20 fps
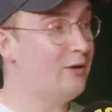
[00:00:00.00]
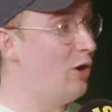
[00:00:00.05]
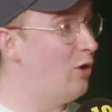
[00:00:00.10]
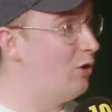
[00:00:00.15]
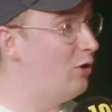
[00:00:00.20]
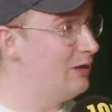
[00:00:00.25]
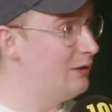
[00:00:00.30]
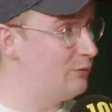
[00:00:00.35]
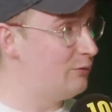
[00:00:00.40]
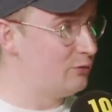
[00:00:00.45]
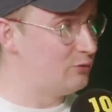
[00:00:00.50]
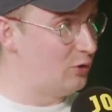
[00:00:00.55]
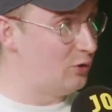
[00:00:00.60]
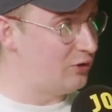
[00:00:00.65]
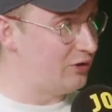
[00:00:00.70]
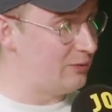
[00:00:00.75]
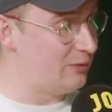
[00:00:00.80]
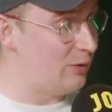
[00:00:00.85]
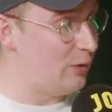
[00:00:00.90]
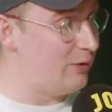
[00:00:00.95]
all everyone's
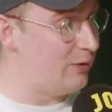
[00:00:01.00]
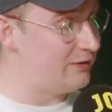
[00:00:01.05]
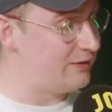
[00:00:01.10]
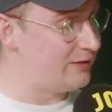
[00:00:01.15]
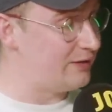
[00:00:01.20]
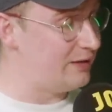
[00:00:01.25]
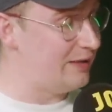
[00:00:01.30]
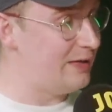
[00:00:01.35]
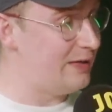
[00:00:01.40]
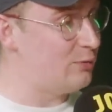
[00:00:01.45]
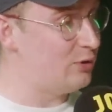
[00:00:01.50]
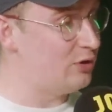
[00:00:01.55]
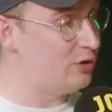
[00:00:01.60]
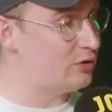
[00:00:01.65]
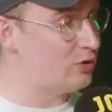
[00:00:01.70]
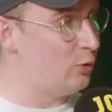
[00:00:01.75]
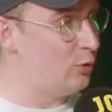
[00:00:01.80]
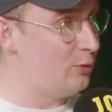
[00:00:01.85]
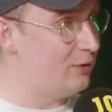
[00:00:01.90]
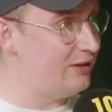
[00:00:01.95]
talking about is the Labour
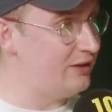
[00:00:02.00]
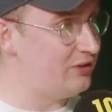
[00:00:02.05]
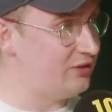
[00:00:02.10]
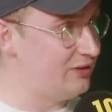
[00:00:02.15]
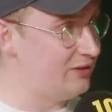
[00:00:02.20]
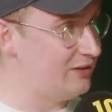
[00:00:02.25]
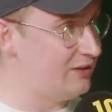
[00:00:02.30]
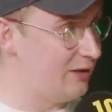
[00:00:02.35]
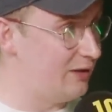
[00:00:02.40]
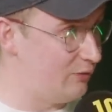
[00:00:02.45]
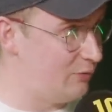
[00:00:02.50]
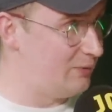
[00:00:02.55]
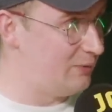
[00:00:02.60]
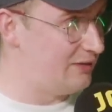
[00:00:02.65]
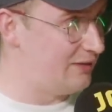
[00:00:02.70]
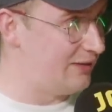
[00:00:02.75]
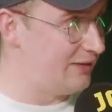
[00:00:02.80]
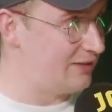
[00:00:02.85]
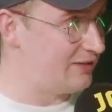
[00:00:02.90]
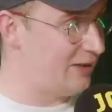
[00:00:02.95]
coalition
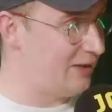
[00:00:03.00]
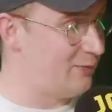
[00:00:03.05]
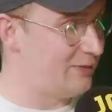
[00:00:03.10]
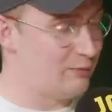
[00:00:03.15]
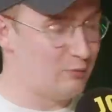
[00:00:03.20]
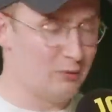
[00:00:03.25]
government that's coming.